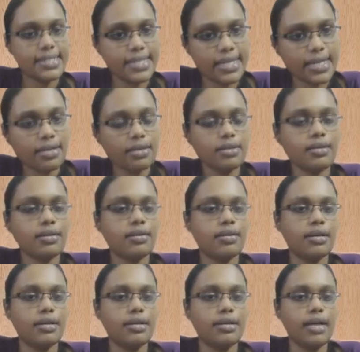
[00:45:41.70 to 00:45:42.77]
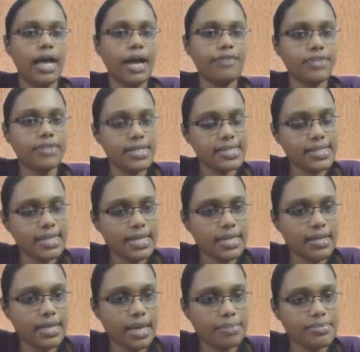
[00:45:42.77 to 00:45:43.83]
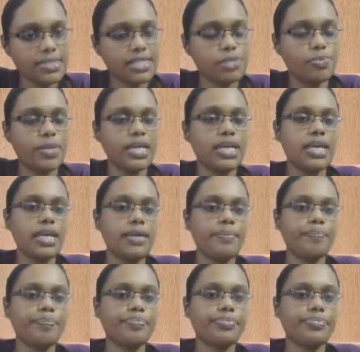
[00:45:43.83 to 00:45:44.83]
listening, after listening comes speaking,